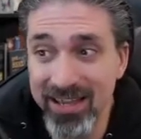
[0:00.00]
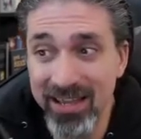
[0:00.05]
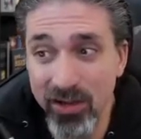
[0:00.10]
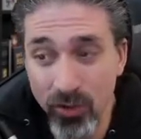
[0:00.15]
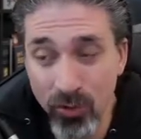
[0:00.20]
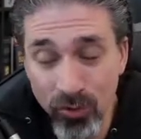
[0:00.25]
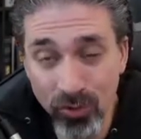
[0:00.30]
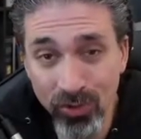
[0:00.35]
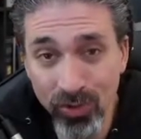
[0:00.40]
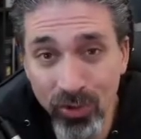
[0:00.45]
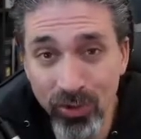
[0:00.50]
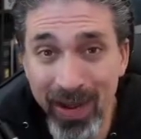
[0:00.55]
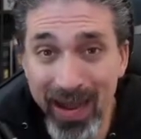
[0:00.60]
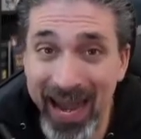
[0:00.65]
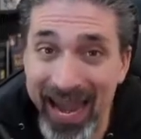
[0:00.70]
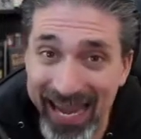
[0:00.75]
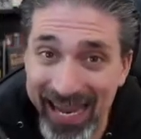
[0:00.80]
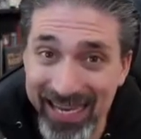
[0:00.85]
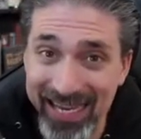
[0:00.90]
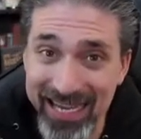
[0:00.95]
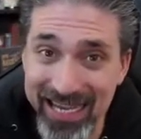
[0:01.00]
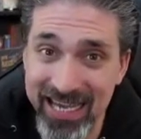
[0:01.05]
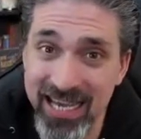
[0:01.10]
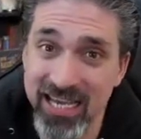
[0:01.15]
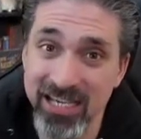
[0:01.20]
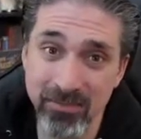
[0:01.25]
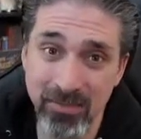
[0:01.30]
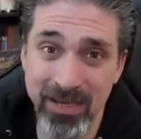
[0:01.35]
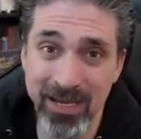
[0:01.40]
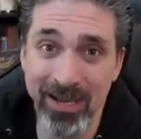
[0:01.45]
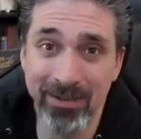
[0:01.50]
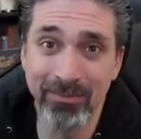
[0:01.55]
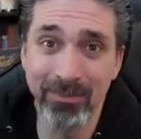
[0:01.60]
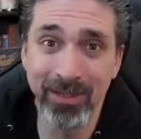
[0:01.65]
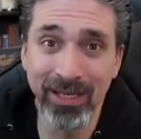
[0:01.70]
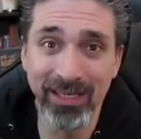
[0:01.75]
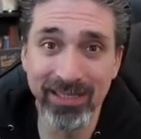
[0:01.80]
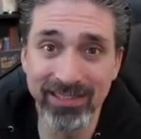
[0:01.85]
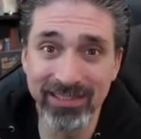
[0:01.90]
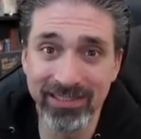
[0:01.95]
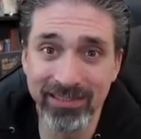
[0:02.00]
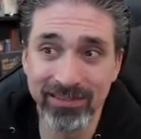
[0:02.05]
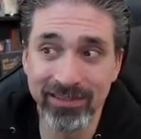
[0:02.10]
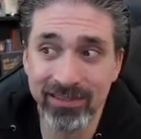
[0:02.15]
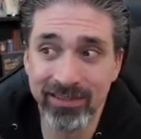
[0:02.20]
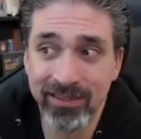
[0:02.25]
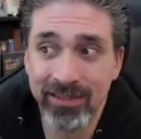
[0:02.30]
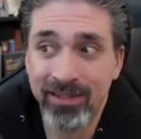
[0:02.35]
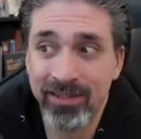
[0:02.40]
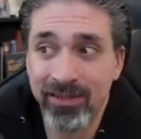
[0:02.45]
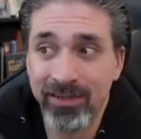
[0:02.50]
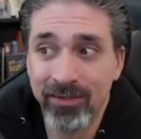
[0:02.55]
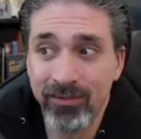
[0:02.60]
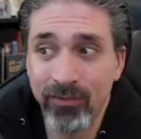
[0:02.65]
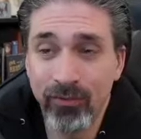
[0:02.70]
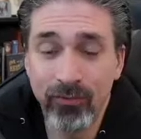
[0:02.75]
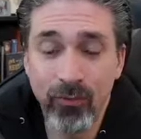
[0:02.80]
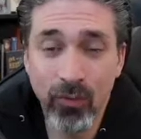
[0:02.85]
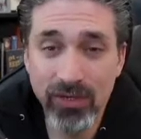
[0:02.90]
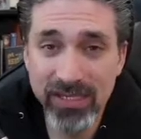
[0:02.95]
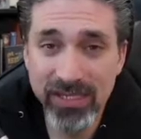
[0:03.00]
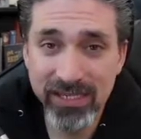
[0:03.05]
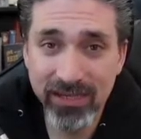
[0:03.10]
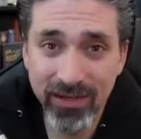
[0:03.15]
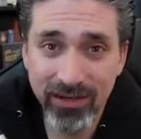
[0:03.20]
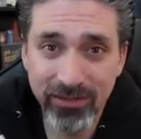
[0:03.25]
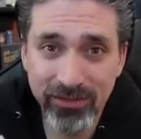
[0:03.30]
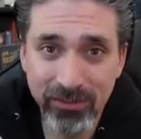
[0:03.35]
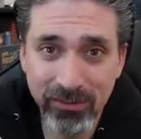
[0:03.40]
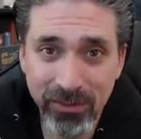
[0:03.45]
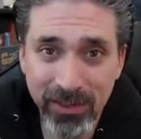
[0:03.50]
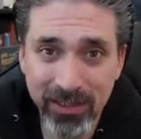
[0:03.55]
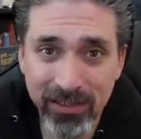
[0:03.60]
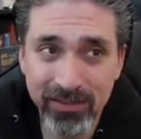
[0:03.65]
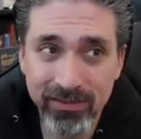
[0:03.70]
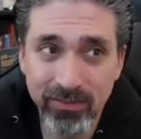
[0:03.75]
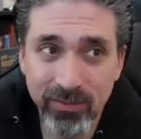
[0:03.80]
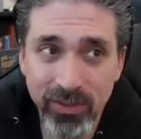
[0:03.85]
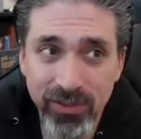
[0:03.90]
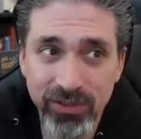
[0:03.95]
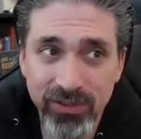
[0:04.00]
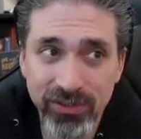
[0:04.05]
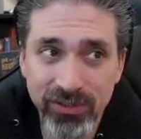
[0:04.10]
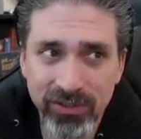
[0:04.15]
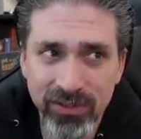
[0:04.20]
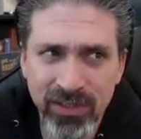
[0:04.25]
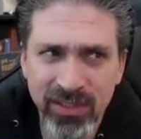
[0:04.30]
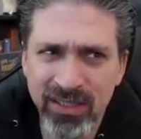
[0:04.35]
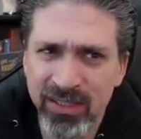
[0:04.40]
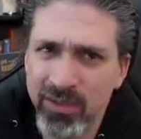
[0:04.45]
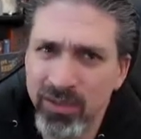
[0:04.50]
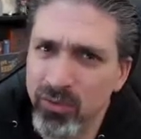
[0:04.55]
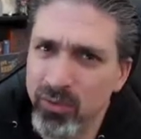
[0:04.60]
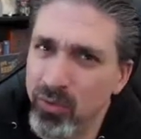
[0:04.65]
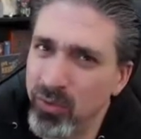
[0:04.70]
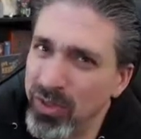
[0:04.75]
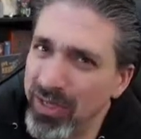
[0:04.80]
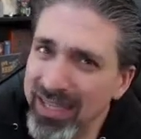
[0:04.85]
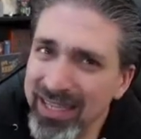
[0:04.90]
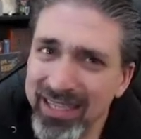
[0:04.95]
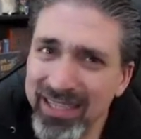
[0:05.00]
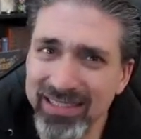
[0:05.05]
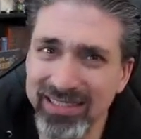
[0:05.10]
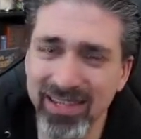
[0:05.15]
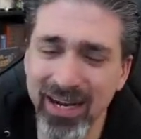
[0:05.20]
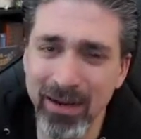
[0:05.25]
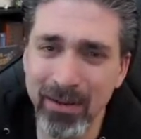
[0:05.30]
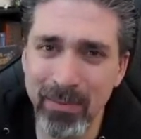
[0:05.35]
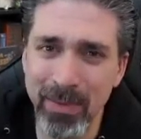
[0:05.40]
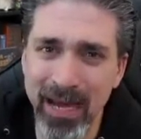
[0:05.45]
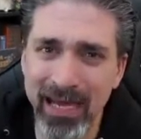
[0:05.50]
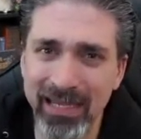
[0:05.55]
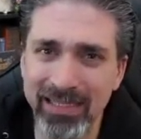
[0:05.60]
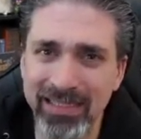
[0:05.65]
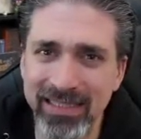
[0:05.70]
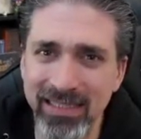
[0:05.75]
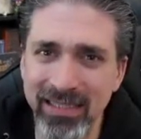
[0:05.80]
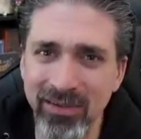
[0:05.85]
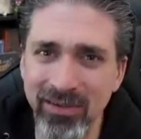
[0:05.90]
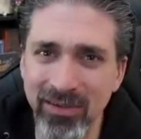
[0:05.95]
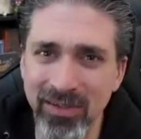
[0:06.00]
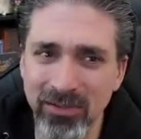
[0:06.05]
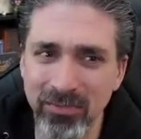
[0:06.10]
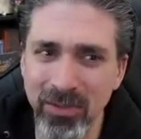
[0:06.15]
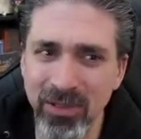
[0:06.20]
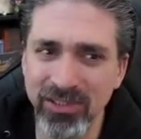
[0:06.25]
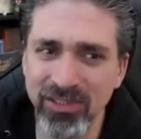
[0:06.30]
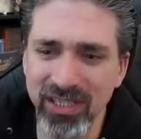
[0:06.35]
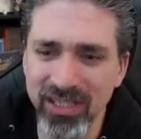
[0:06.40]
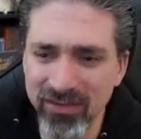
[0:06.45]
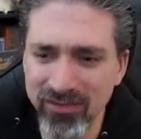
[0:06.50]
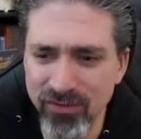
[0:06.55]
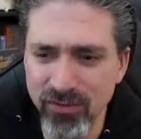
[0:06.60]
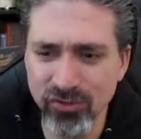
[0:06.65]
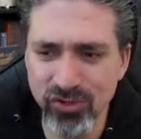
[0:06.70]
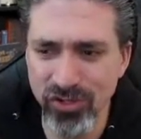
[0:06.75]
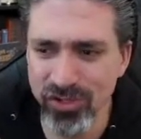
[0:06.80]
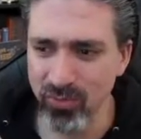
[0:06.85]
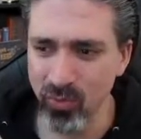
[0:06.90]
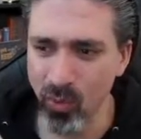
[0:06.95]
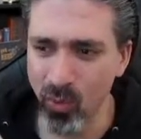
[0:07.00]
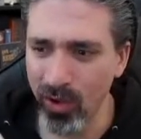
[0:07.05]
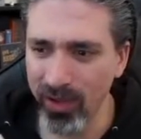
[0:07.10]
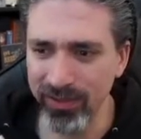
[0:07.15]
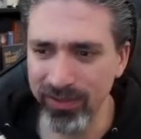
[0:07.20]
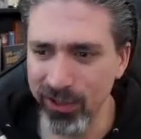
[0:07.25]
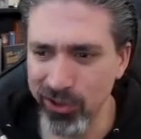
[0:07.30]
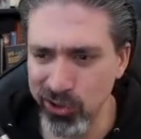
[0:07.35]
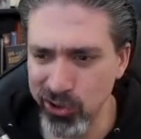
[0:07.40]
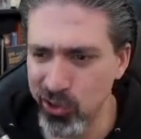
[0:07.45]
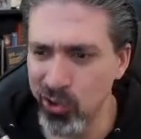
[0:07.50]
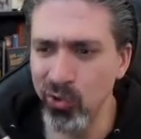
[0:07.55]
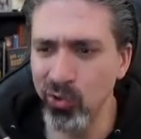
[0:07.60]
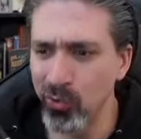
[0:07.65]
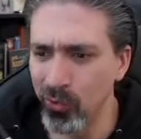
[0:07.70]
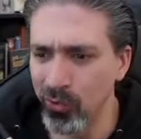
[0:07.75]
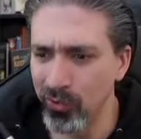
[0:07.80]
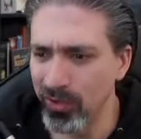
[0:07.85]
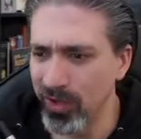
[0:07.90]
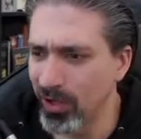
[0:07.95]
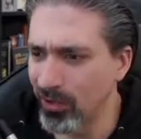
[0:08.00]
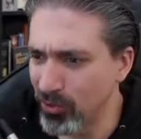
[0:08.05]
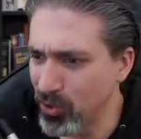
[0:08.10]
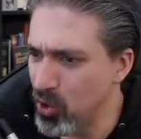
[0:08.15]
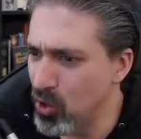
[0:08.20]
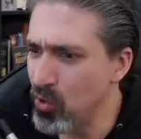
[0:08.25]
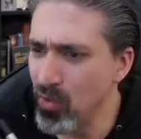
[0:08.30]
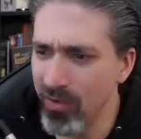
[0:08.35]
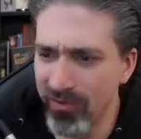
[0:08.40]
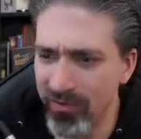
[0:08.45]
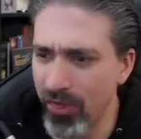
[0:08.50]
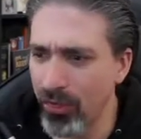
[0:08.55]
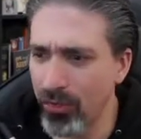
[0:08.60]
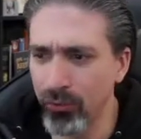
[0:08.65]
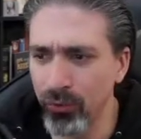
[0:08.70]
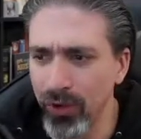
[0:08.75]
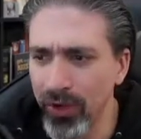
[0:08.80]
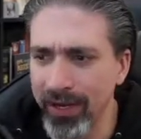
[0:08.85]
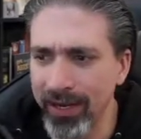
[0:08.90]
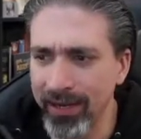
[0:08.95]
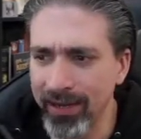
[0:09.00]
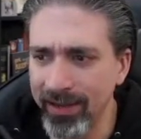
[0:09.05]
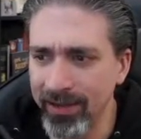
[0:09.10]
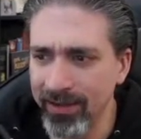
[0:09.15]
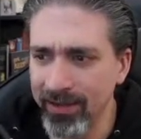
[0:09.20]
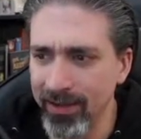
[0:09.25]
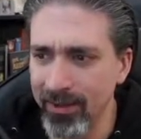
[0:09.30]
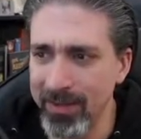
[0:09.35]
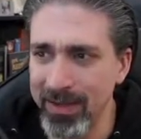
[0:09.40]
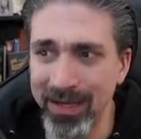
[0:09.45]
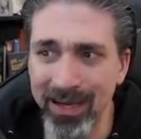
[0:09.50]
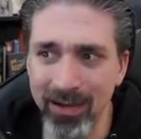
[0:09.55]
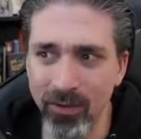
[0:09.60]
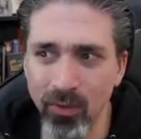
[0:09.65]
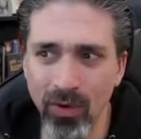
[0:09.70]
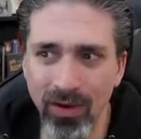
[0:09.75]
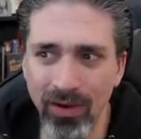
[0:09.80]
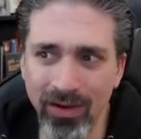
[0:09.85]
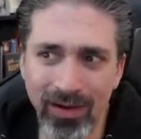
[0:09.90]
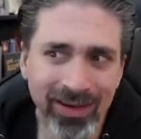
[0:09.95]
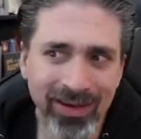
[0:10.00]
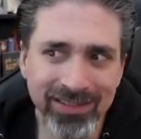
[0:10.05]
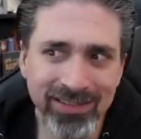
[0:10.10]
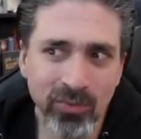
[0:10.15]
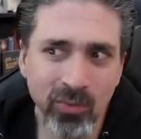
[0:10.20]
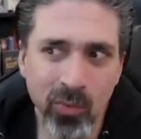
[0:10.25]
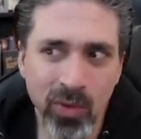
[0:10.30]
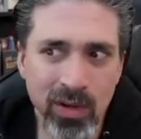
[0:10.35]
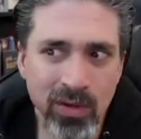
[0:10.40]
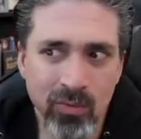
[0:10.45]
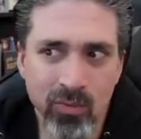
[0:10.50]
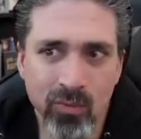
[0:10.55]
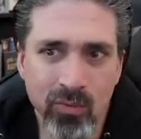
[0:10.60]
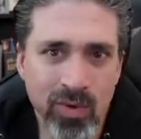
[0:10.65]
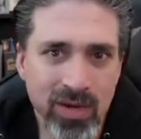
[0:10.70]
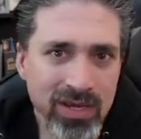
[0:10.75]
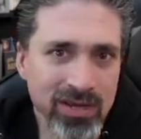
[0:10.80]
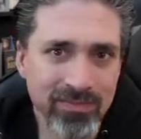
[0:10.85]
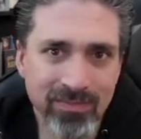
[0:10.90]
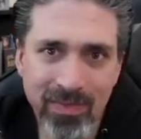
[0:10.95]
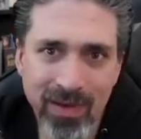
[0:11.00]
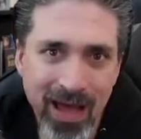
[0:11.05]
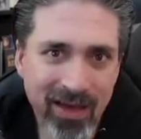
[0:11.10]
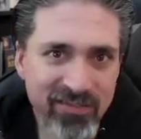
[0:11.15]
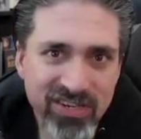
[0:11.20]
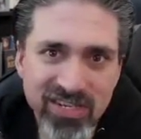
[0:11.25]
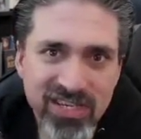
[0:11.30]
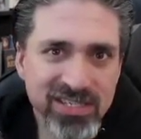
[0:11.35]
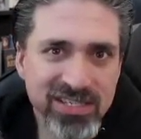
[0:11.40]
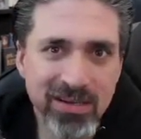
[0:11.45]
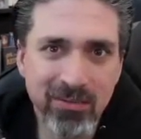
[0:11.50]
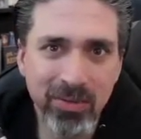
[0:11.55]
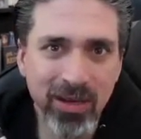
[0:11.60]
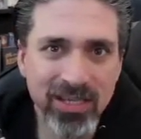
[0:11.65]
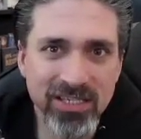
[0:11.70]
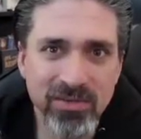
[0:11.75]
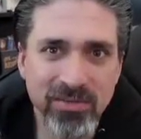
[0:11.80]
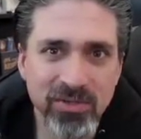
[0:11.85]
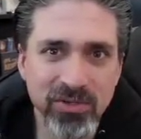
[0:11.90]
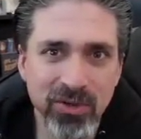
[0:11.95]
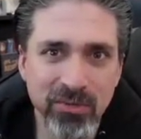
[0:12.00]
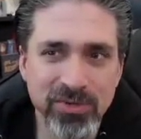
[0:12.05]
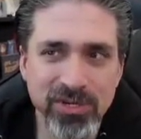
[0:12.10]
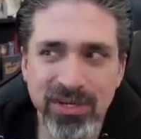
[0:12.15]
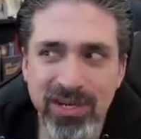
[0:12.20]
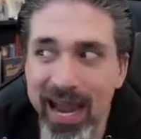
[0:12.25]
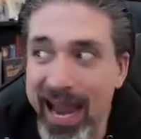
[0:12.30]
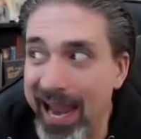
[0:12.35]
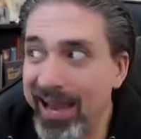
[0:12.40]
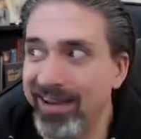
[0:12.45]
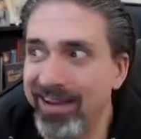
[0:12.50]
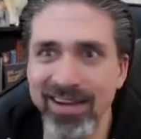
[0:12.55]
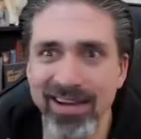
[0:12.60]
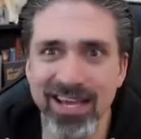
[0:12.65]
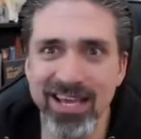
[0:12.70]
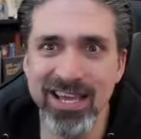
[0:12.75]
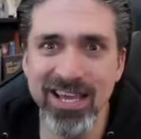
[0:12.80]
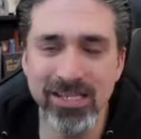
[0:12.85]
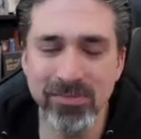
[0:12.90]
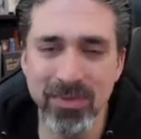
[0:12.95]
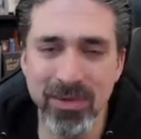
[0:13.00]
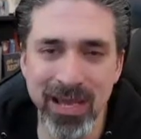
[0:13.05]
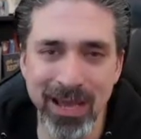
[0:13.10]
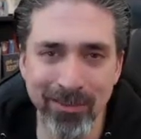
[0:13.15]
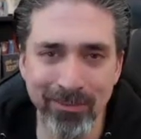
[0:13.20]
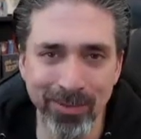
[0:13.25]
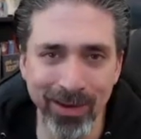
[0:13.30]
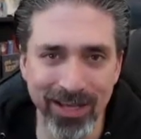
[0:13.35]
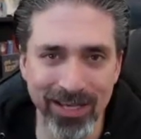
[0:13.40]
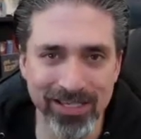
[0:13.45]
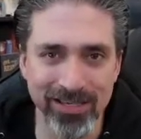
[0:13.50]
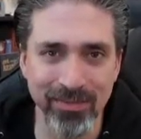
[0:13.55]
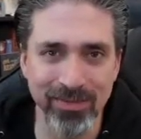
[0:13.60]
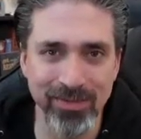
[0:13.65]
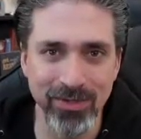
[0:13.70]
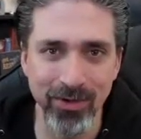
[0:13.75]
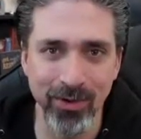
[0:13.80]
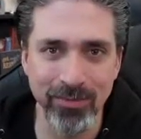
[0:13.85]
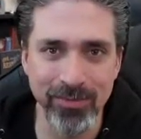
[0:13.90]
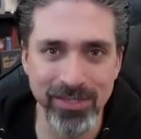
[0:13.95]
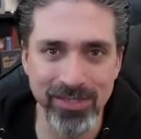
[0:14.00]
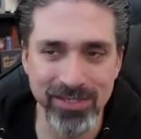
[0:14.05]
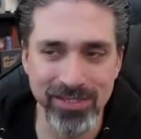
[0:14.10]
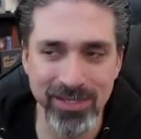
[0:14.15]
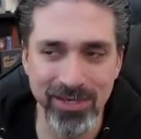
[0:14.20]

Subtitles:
Hulu, and ESPN Plus for $14 a month, which really is not a bad deal, especially if you just want the two, you know, two of the three. I mean, like us, we have a Disney Plus subscription and an ESPN Plus subscription.